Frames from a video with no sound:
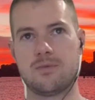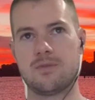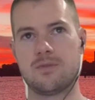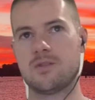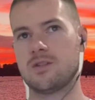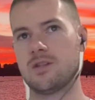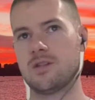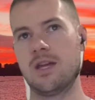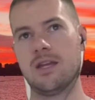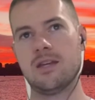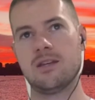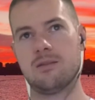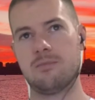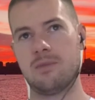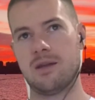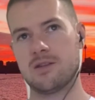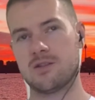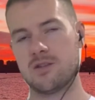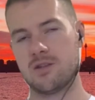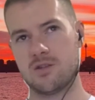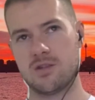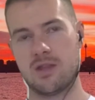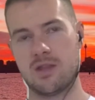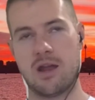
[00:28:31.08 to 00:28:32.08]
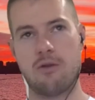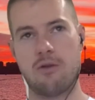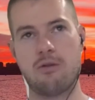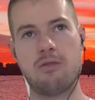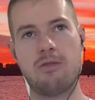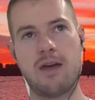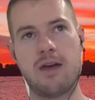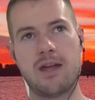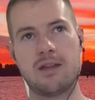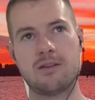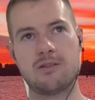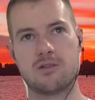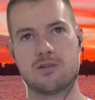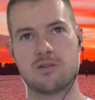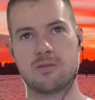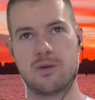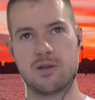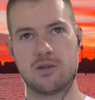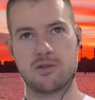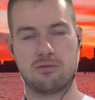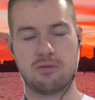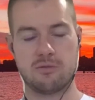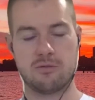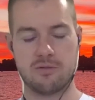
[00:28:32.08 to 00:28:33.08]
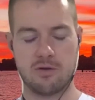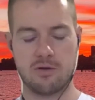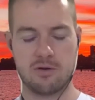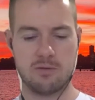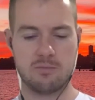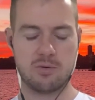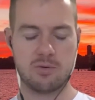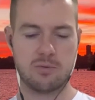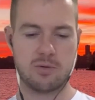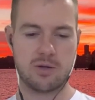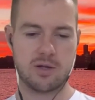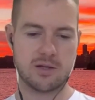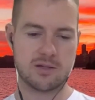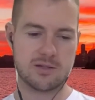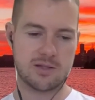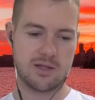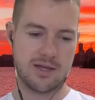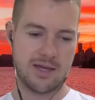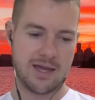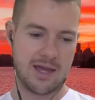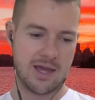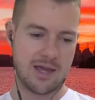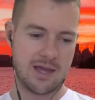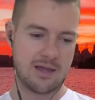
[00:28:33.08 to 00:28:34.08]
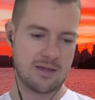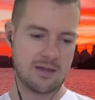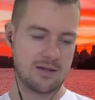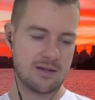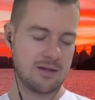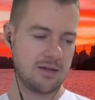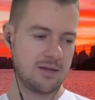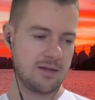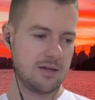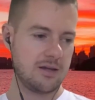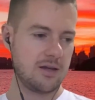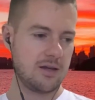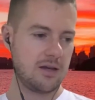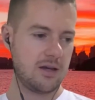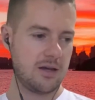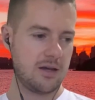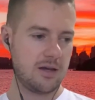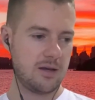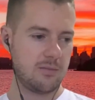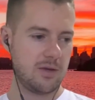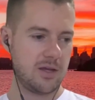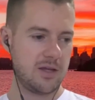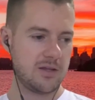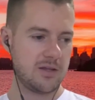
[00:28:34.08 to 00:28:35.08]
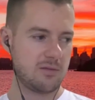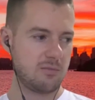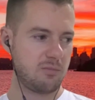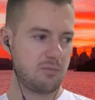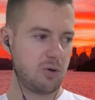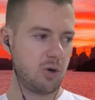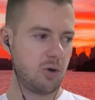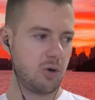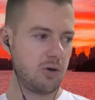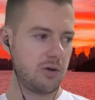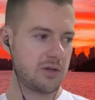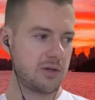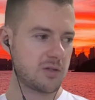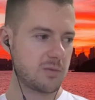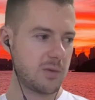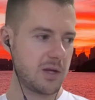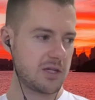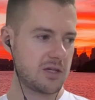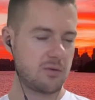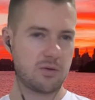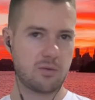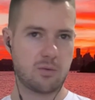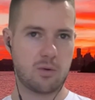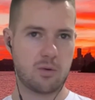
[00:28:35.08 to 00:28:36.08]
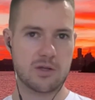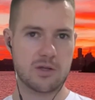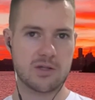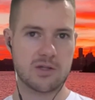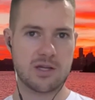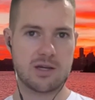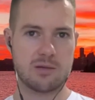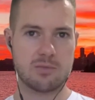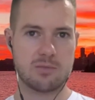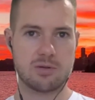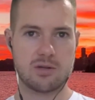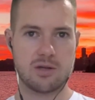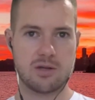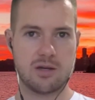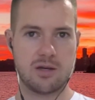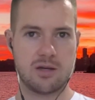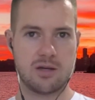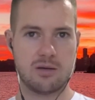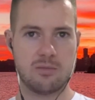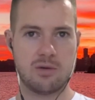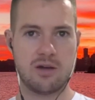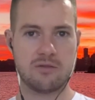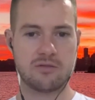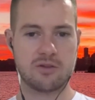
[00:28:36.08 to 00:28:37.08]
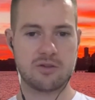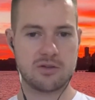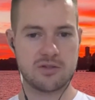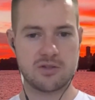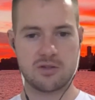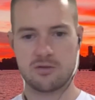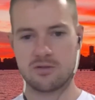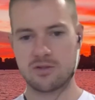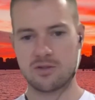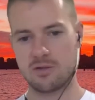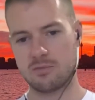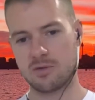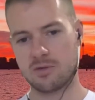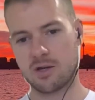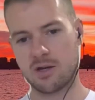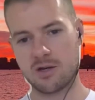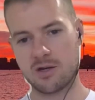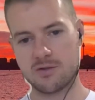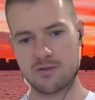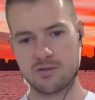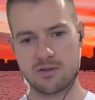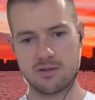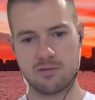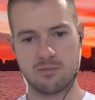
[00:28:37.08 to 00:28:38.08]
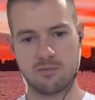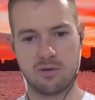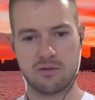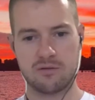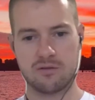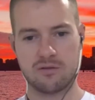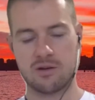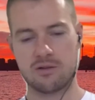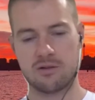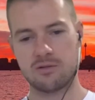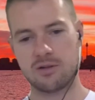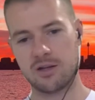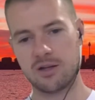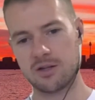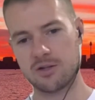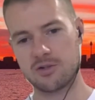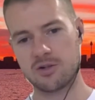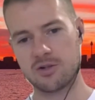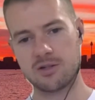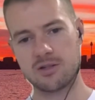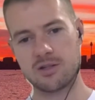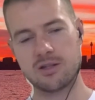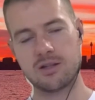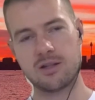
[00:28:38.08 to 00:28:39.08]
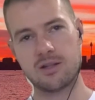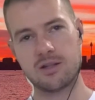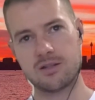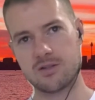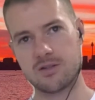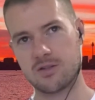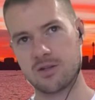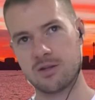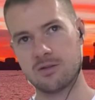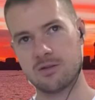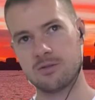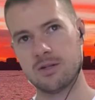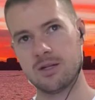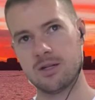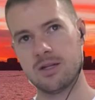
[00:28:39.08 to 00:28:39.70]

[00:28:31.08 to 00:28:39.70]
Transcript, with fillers: Send a message there and then just to make sure the phone number works. Like, hey, um, is important, especially with WhatsApp. Um, I've got two SIM cards in my phone, like a drug dealer. So